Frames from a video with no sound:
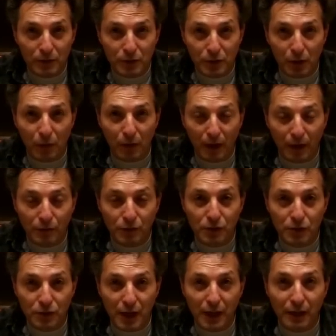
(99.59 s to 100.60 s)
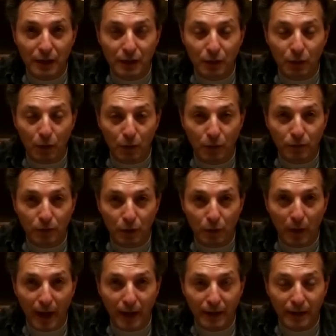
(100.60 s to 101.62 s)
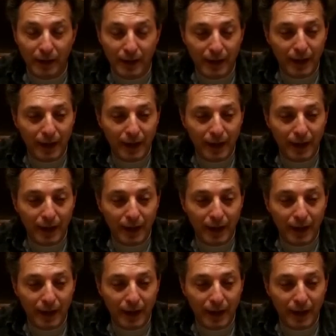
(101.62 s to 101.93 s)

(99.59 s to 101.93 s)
So I've just taken it off the rack